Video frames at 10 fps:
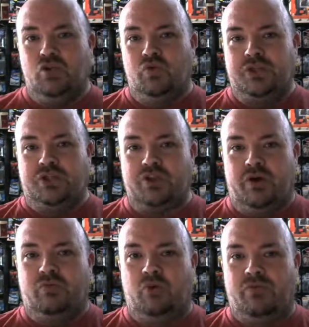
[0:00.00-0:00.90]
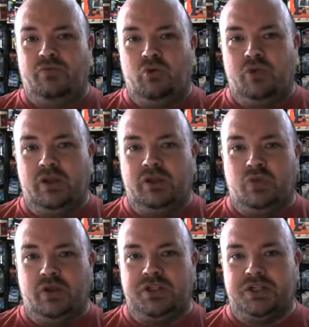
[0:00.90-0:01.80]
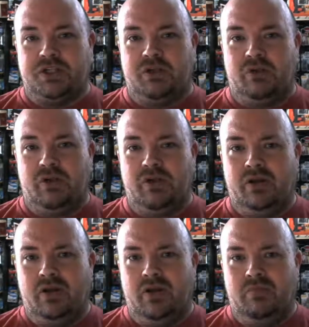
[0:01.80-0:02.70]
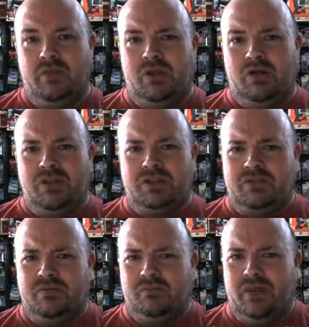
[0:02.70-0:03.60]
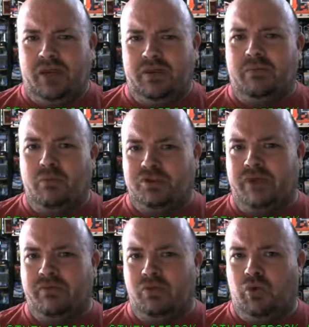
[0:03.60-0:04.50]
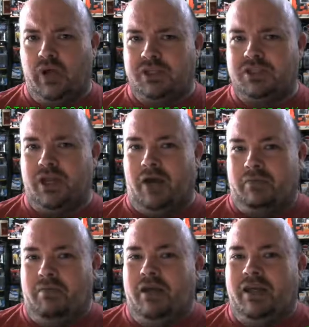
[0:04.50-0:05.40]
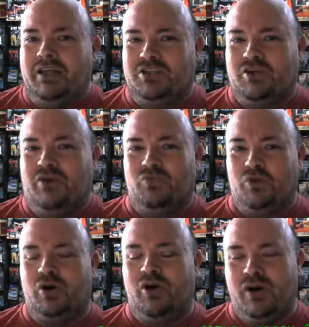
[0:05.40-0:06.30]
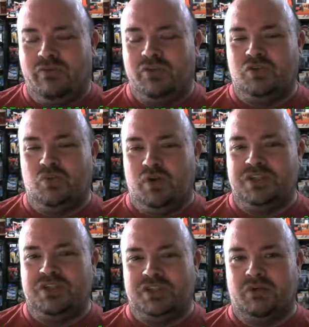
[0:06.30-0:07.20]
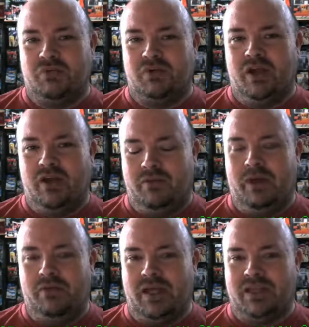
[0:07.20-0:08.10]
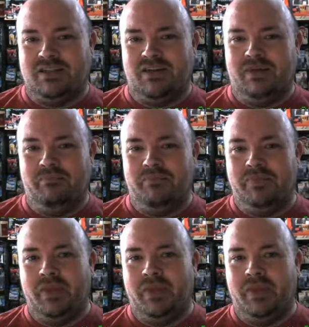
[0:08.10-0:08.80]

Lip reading: doing software for the 2600, because I think most everyone had stopped making software for the 2600 at about that time.